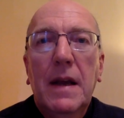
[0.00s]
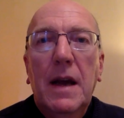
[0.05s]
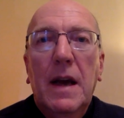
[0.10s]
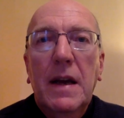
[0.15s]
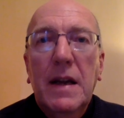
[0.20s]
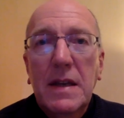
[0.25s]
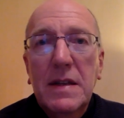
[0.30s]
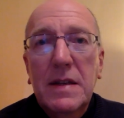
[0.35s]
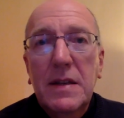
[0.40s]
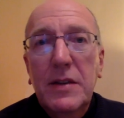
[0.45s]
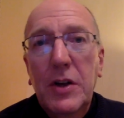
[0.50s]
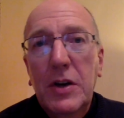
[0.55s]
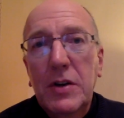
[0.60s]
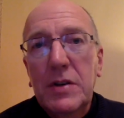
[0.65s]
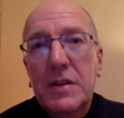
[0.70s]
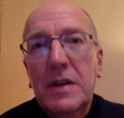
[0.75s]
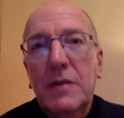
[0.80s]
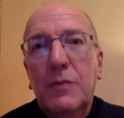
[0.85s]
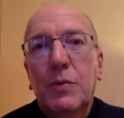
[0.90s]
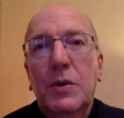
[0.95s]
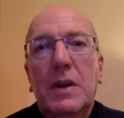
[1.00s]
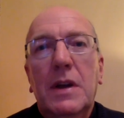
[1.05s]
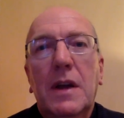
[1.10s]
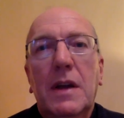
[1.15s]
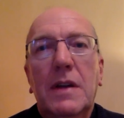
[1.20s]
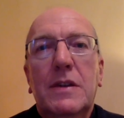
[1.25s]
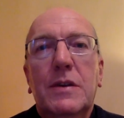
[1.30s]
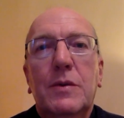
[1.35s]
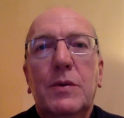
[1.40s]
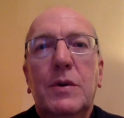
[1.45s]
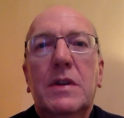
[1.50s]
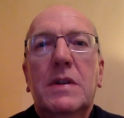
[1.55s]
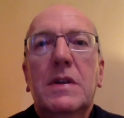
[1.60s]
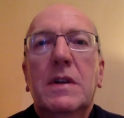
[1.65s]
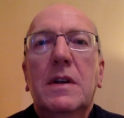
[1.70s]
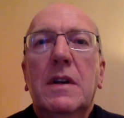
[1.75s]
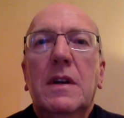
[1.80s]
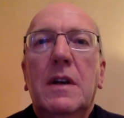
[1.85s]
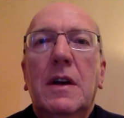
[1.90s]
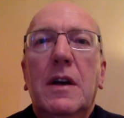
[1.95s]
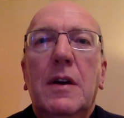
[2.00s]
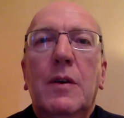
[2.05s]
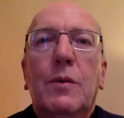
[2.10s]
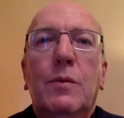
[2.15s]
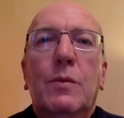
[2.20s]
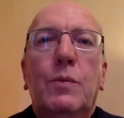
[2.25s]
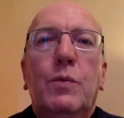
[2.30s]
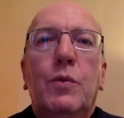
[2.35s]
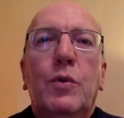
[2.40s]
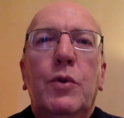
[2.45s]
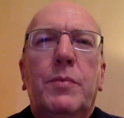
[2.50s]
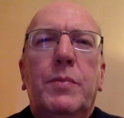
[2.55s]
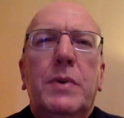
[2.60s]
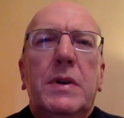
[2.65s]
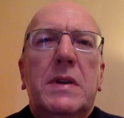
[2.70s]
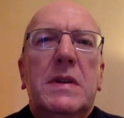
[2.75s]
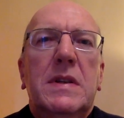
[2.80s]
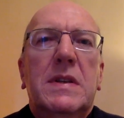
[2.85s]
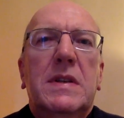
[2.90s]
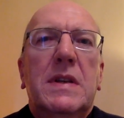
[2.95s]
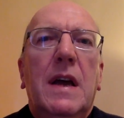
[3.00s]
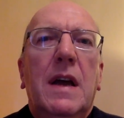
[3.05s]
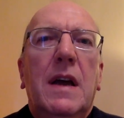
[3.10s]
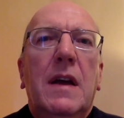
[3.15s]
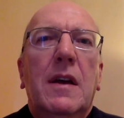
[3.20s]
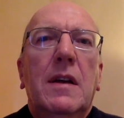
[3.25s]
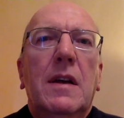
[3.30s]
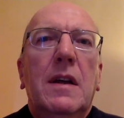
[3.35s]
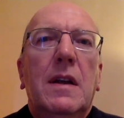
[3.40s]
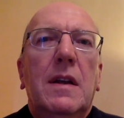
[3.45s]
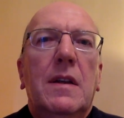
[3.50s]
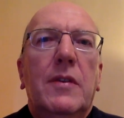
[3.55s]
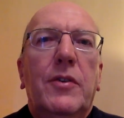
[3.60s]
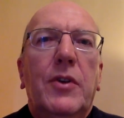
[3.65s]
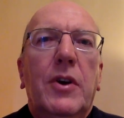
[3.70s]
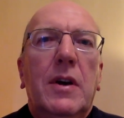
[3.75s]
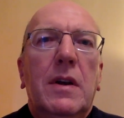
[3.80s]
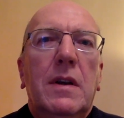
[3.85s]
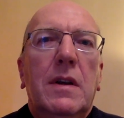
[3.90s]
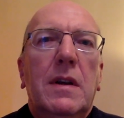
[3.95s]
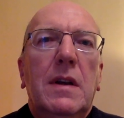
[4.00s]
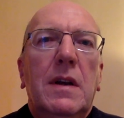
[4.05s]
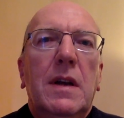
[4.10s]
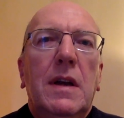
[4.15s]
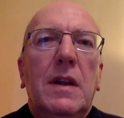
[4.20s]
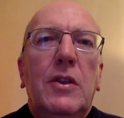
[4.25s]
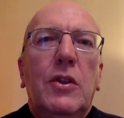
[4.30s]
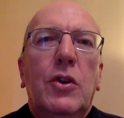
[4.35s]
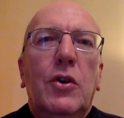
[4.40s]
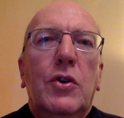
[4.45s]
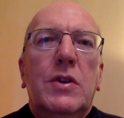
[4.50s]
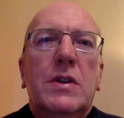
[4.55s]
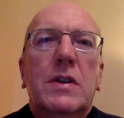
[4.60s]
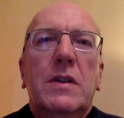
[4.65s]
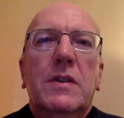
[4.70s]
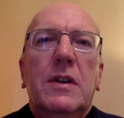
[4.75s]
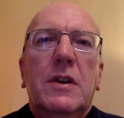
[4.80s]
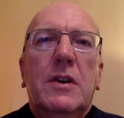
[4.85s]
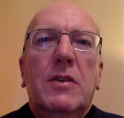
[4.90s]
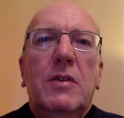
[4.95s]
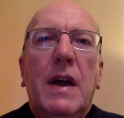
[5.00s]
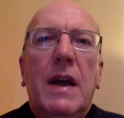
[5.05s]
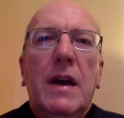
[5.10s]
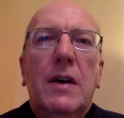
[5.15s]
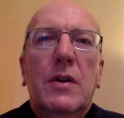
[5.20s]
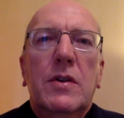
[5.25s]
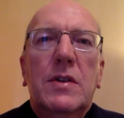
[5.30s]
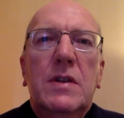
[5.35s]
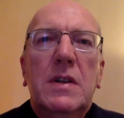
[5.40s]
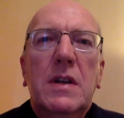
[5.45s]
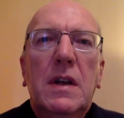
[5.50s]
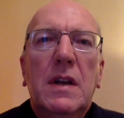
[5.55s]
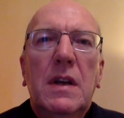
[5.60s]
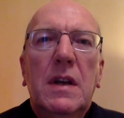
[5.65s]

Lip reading: I guess the nearest thing we'd get to it would be to say that he looked at the crowds